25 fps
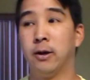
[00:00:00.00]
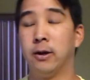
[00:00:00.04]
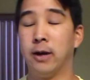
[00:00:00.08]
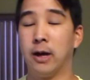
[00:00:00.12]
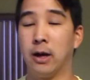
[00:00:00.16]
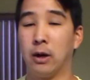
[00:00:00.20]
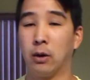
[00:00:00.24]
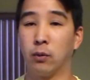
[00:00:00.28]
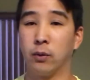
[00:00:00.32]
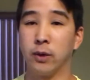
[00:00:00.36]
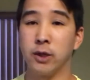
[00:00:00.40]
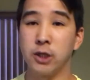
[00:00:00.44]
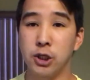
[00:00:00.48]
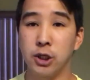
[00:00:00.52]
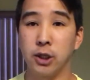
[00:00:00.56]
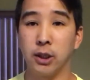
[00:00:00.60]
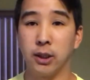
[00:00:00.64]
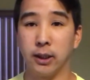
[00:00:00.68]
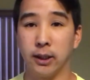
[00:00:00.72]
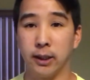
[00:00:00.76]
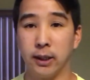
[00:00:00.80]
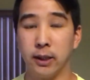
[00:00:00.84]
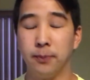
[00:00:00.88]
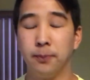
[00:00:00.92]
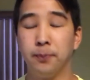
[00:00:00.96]
Now,
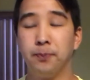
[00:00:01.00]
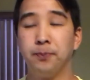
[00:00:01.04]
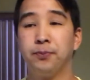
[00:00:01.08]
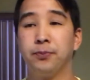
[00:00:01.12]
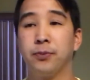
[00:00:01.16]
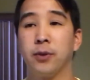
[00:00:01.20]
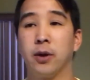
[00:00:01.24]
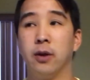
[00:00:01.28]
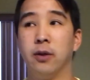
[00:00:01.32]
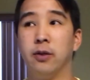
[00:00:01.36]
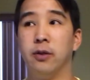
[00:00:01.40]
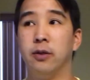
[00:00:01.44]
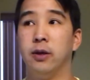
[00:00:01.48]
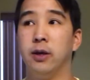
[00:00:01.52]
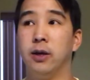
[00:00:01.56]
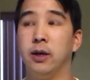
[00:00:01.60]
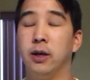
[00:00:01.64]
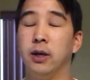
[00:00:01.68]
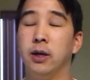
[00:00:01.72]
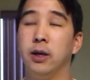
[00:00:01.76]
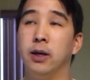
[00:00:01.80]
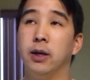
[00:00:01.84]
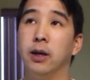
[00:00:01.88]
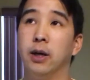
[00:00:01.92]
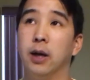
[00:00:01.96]
originally,
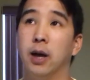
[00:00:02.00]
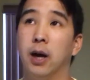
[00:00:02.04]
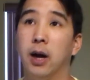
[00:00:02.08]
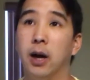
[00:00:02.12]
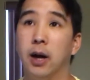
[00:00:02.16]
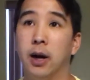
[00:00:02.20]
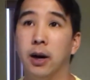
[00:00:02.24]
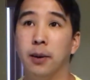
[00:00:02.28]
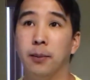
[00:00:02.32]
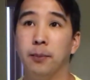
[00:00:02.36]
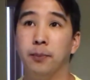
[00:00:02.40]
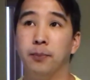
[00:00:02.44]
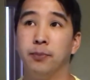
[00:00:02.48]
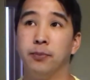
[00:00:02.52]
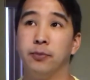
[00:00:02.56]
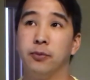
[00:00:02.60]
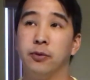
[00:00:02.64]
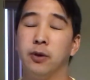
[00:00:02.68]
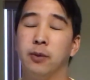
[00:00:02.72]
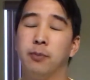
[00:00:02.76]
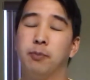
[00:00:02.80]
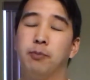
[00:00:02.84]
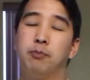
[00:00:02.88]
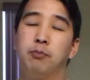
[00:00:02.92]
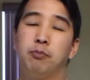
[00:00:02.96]
the
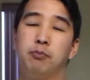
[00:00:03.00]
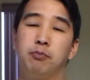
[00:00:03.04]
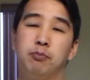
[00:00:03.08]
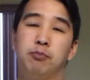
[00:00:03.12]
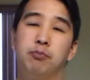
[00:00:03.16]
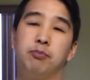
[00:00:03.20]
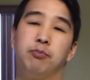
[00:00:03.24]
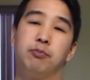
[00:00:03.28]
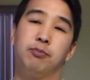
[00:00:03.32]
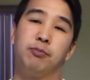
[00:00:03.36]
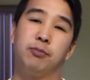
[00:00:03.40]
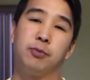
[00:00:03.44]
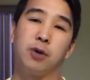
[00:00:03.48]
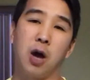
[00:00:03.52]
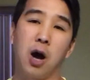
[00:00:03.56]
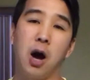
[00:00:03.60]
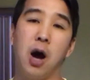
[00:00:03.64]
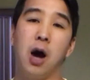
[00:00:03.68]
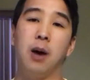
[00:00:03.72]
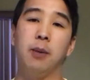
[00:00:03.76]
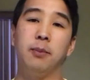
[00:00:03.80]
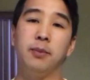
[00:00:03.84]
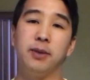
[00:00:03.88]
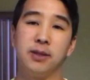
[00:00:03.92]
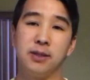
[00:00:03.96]

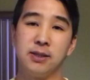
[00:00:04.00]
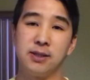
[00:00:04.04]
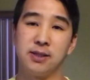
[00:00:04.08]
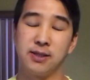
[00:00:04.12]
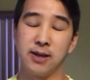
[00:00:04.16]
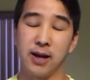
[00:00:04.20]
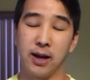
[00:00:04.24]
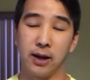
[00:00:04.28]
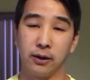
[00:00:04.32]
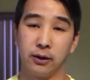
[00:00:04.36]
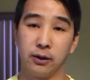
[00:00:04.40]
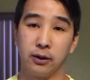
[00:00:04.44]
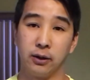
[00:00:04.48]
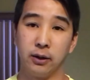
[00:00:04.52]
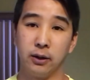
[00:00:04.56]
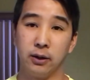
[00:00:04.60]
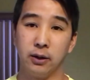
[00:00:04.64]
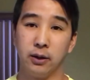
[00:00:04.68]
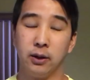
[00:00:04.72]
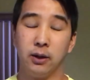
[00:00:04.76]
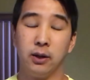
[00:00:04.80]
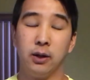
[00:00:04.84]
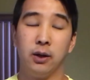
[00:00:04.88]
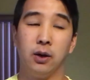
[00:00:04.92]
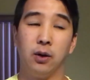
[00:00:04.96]
common
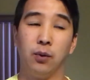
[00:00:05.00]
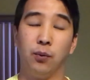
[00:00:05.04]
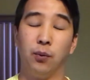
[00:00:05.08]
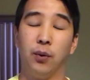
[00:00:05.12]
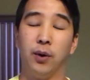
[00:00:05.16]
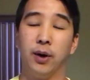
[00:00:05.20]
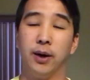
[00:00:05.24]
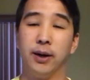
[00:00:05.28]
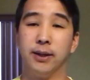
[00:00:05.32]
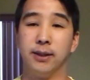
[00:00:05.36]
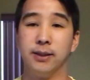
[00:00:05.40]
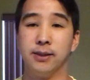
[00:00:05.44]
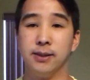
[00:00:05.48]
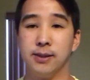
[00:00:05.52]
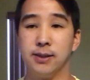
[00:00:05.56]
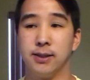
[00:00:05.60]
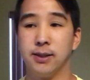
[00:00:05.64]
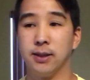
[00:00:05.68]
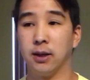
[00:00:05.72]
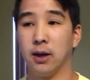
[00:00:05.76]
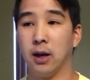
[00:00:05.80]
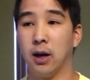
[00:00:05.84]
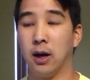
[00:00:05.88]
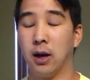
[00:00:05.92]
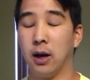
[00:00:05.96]
standard
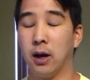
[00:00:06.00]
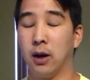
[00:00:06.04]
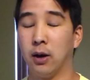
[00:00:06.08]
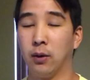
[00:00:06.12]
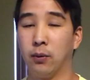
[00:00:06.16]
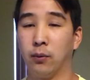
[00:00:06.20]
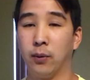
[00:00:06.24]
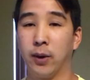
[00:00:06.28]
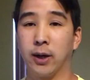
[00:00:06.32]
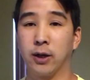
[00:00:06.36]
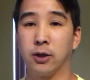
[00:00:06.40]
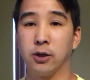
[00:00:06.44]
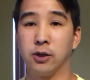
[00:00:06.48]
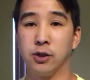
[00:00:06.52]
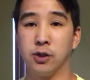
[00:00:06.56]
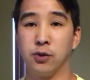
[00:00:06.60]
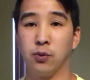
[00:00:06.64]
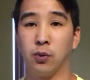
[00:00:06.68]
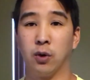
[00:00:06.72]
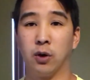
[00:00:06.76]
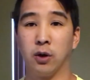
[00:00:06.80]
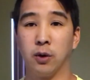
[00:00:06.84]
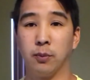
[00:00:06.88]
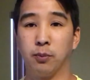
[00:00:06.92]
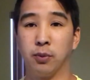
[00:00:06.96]
was records
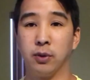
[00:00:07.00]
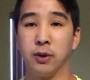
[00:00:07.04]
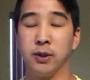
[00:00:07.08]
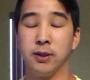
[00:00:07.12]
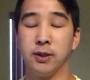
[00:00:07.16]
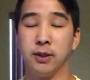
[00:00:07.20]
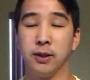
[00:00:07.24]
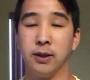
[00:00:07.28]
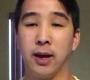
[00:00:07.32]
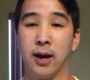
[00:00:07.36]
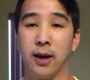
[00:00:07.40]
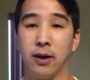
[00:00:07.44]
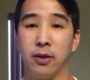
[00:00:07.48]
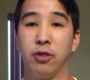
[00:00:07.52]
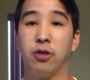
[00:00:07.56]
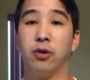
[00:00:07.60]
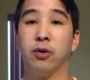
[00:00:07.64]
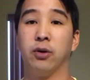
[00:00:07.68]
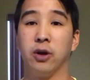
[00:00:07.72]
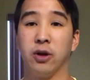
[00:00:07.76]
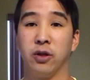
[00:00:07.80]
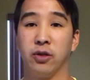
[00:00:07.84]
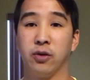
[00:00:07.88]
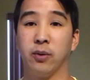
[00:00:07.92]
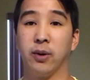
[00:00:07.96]
were printed at
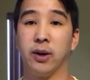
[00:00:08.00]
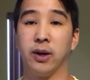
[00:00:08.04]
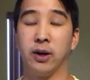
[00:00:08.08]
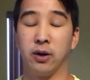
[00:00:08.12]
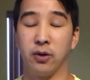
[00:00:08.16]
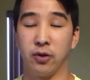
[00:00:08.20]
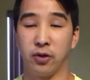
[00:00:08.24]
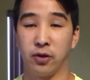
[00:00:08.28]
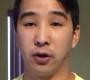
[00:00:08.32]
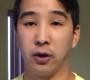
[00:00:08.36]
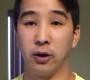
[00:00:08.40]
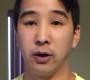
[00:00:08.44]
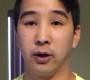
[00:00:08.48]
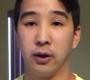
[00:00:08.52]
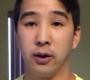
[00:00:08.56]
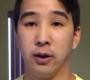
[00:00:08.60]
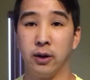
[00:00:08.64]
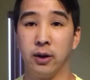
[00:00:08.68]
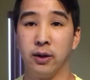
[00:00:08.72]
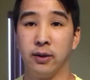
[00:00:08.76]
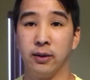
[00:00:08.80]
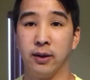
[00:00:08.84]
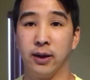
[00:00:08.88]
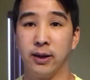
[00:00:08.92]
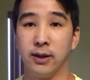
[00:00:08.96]
33 1/3.
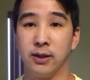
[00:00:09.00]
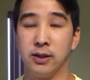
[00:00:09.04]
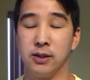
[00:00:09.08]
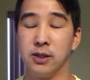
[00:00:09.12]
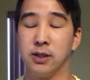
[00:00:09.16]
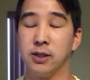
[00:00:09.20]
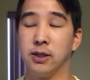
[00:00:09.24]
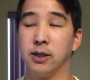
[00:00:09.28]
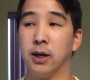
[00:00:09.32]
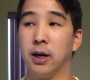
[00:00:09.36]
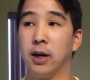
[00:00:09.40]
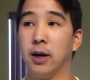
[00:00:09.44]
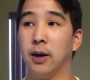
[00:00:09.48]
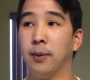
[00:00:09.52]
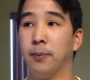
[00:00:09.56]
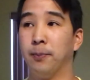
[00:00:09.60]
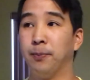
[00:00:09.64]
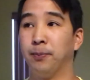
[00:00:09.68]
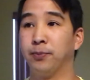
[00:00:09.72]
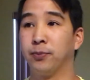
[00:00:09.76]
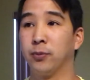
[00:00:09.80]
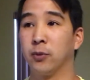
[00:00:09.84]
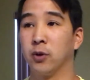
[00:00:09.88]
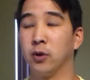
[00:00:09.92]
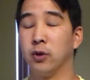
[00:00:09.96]
That is
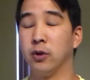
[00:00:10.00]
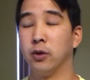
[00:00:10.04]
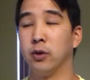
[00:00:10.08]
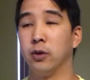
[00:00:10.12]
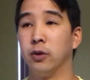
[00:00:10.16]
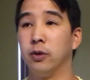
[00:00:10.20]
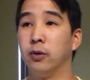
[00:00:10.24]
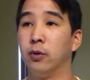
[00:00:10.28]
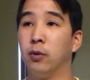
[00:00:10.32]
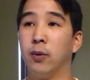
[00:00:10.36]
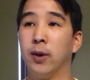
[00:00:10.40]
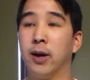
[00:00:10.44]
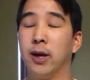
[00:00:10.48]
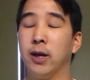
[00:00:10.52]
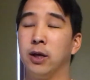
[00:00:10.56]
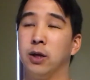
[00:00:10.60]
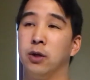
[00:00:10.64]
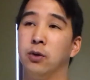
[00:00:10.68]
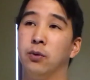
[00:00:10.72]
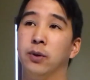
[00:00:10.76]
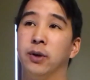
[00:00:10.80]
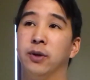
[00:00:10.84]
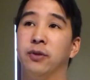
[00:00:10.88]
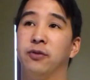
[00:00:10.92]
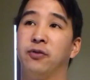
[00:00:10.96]
the way
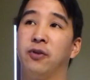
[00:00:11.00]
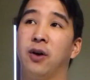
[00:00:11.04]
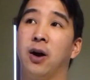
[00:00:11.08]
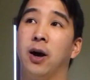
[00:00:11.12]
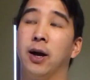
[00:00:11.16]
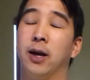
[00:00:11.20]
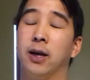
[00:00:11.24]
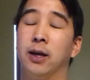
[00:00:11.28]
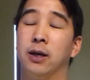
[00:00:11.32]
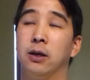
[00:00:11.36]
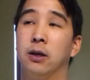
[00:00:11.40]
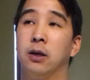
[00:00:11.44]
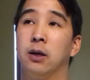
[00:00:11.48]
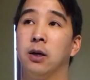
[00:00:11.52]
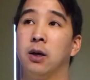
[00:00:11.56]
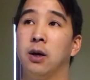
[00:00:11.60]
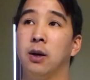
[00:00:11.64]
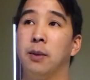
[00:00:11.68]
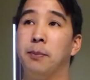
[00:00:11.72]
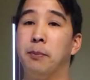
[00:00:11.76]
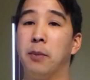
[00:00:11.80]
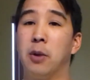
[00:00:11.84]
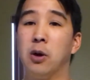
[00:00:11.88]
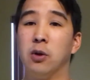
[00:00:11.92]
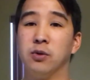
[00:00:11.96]
you would find
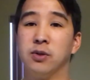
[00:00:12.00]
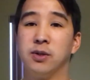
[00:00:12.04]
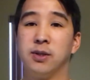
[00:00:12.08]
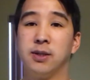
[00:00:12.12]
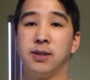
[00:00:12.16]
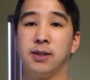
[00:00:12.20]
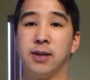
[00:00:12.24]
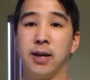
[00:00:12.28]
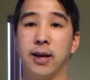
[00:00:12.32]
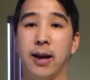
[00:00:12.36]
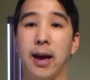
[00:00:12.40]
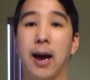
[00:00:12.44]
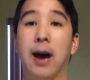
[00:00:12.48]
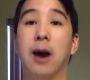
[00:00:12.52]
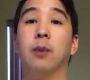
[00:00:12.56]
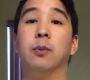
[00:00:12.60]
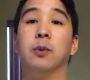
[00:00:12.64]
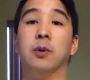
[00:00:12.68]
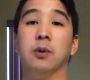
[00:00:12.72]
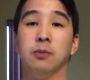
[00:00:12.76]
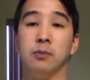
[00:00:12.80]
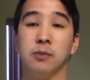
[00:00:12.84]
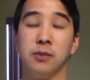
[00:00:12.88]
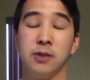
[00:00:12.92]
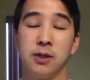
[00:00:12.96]
most, say,
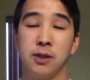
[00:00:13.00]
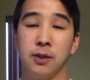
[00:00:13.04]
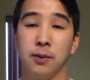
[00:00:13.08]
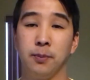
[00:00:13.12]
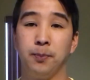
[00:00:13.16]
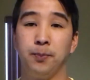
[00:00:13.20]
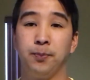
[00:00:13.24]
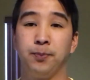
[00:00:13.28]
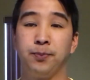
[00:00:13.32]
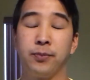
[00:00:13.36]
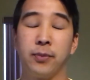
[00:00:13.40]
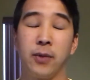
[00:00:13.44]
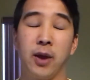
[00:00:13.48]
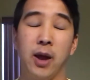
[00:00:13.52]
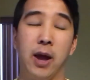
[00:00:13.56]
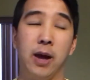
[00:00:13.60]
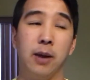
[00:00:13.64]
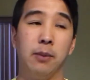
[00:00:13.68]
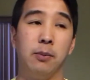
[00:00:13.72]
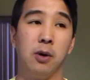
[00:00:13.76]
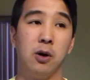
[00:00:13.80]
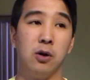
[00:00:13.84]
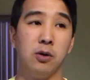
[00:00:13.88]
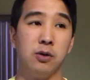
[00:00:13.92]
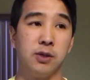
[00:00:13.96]
albums
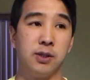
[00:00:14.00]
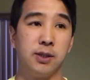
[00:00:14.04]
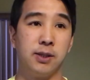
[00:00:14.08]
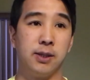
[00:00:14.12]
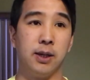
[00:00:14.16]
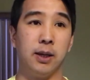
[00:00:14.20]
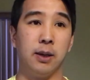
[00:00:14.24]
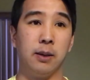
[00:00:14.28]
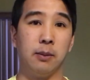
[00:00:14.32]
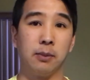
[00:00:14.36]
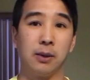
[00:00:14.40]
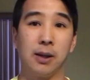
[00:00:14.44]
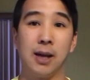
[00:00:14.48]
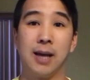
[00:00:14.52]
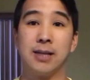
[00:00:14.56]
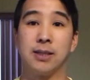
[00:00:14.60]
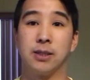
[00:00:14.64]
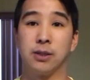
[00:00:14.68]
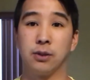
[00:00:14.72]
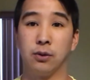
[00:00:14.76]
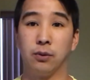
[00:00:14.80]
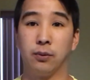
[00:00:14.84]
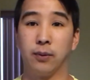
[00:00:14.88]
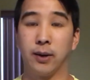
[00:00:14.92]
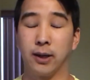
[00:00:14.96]
and most
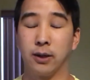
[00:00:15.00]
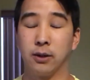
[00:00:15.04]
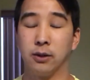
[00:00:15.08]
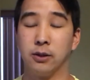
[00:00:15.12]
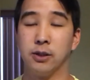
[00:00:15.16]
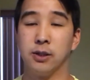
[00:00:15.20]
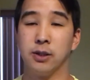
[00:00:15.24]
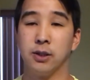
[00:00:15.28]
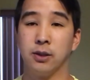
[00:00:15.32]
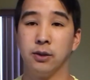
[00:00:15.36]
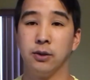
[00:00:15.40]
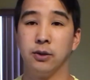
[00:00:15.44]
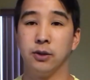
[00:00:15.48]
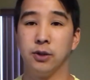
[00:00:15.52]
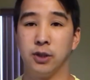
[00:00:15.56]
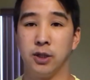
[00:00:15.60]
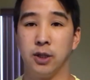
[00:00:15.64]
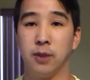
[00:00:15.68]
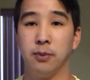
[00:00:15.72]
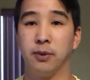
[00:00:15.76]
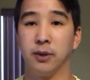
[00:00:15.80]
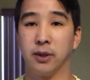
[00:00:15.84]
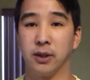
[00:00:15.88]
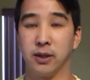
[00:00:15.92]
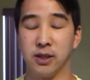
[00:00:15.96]
classical records
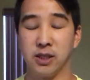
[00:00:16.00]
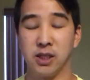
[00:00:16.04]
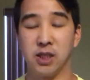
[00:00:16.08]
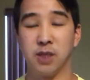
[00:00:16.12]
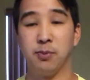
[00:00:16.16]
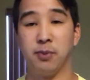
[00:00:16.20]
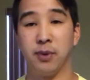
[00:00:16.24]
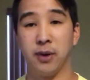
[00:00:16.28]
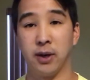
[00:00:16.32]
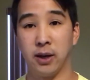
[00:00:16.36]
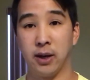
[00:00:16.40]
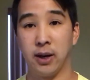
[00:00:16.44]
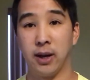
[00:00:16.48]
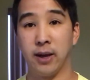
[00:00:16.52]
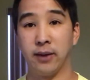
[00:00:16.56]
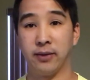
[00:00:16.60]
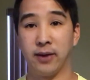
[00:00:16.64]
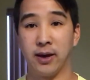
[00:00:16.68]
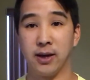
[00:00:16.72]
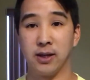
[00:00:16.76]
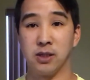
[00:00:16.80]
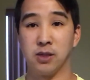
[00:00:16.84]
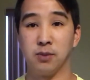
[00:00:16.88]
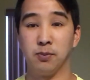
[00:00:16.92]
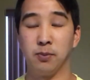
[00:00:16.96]
typically spin at
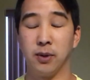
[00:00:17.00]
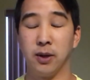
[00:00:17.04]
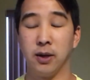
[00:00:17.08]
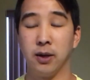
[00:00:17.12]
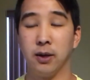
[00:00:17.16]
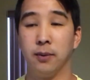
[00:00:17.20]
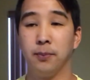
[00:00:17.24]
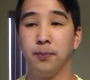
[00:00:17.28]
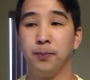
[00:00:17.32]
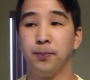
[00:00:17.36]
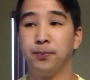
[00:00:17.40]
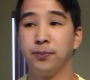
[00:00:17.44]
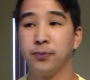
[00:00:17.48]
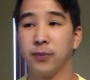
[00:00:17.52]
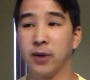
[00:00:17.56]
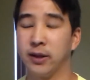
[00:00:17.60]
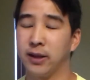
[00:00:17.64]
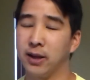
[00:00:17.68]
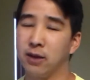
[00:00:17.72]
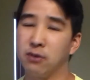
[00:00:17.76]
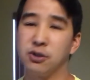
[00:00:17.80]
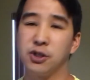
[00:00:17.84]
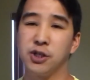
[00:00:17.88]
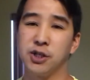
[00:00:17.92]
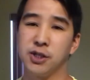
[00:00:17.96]
that speed. And
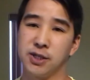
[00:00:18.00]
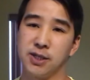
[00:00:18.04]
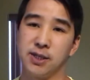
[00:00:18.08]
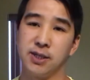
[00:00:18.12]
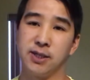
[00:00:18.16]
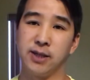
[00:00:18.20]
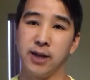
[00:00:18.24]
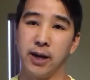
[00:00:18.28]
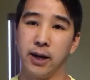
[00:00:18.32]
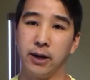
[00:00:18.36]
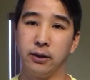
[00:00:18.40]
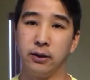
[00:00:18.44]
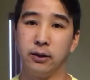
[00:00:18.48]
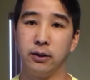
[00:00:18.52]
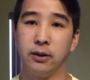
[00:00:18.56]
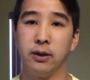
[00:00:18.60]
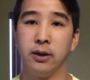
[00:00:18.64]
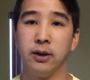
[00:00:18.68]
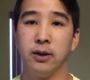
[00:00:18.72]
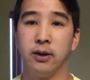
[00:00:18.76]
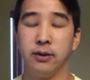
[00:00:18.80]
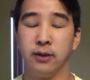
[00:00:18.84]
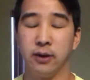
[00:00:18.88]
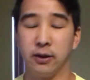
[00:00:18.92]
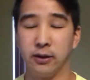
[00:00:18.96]
that was just a standard
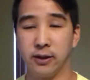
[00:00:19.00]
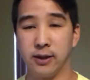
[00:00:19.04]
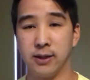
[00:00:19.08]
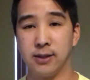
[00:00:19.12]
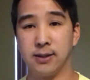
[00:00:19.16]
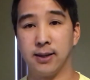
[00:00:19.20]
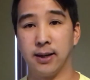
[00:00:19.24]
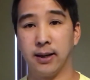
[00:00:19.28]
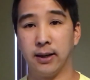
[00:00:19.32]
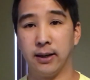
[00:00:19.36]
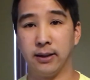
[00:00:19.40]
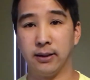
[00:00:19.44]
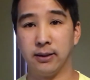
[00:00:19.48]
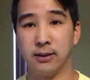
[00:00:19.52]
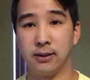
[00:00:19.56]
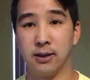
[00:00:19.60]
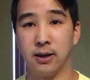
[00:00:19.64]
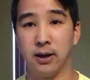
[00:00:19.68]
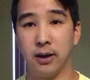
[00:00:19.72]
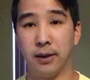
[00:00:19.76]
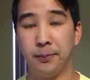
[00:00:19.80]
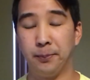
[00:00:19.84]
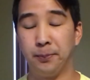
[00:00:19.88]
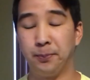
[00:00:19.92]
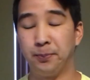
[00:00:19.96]
that they set at the
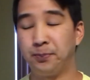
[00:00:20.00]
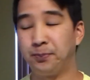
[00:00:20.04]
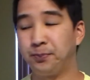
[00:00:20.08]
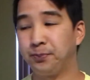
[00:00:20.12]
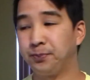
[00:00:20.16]
time.